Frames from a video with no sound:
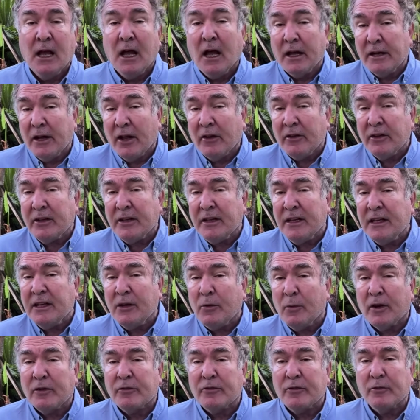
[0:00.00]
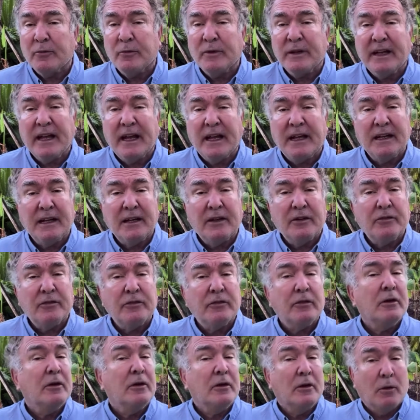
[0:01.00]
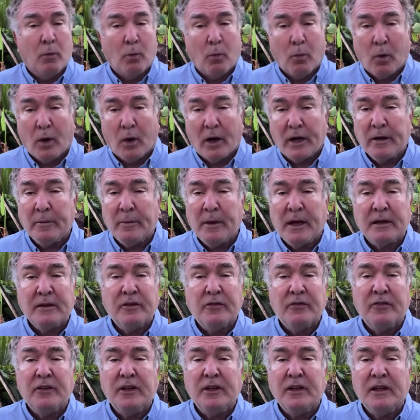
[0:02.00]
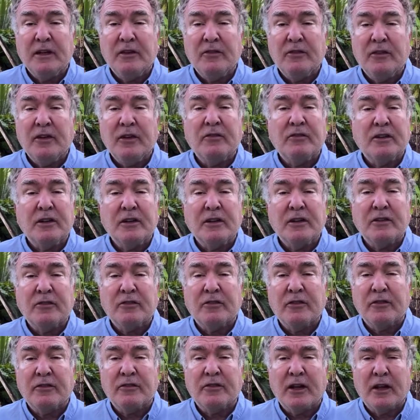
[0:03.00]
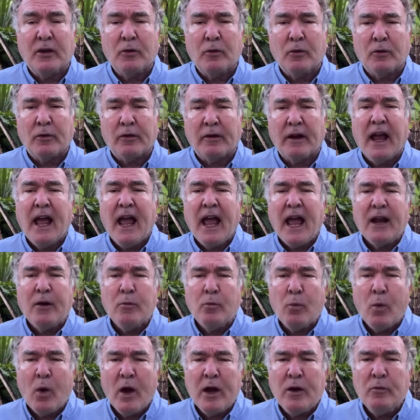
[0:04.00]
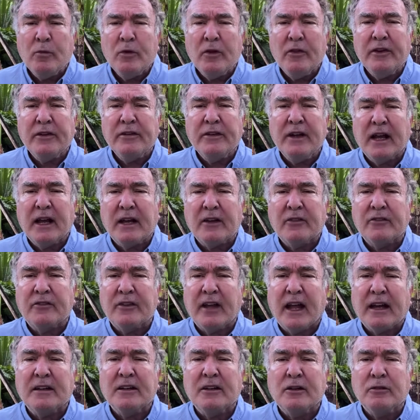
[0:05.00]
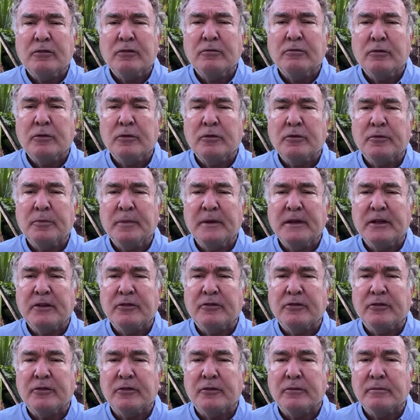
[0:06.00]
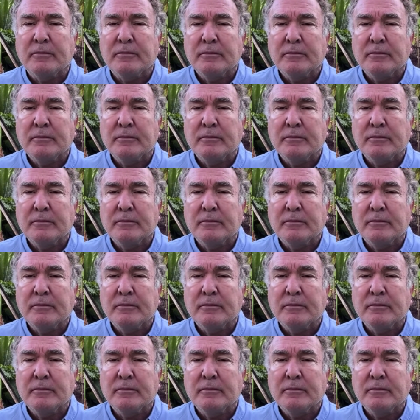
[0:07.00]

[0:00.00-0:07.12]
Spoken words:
Another key question we get is, what about the CDC's conditional sail order, and when will their next technical rules be issued?